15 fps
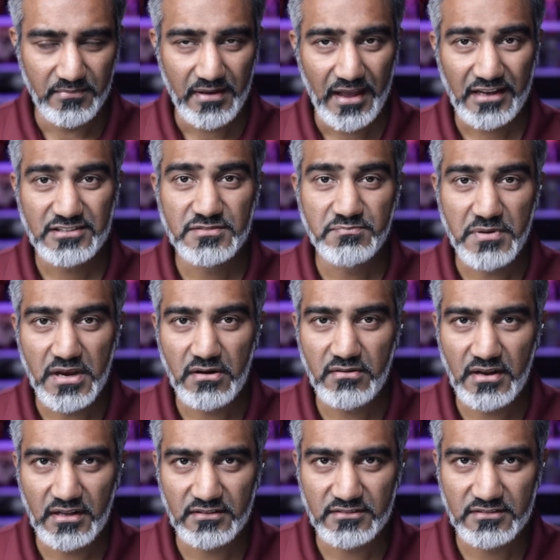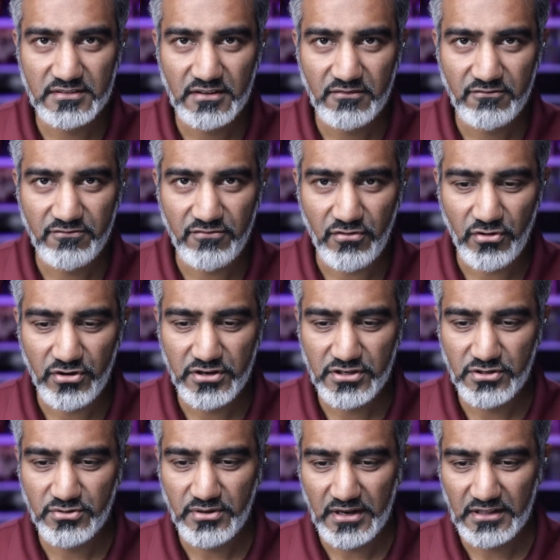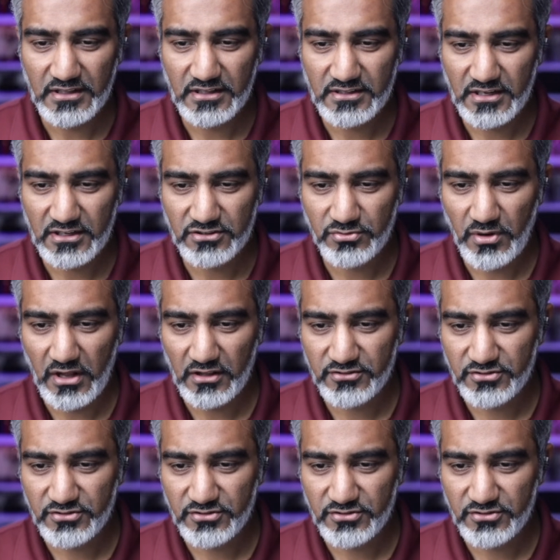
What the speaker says: experience for you in it as well.